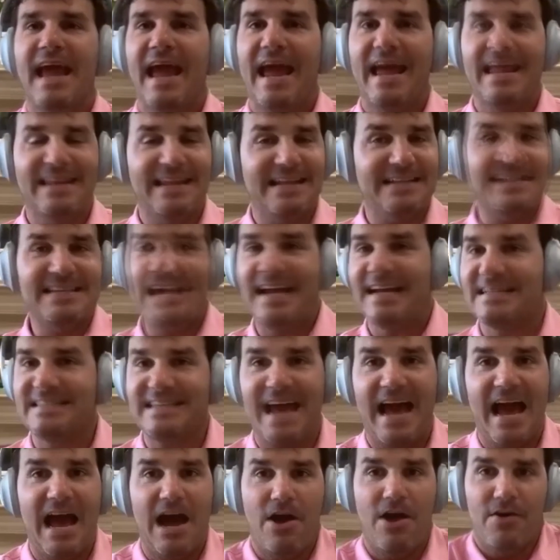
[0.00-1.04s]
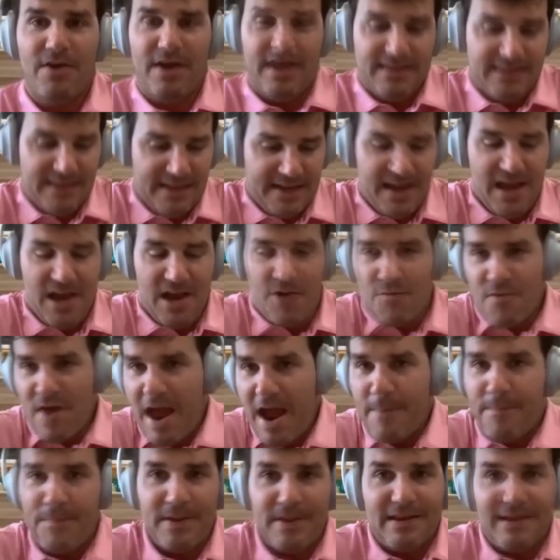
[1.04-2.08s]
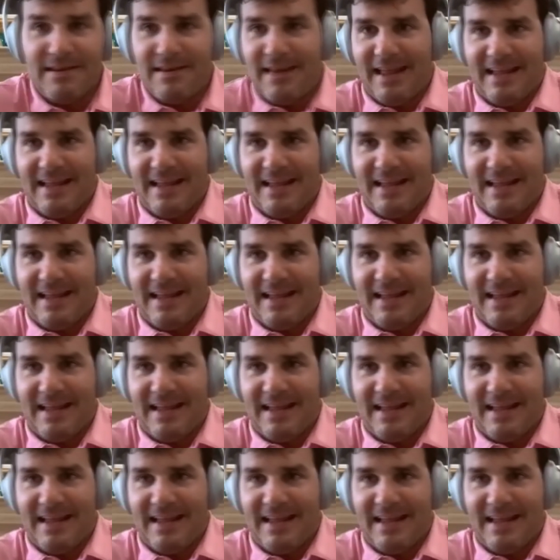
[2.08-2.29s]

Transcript: And they take a towel and they kind of wrap it,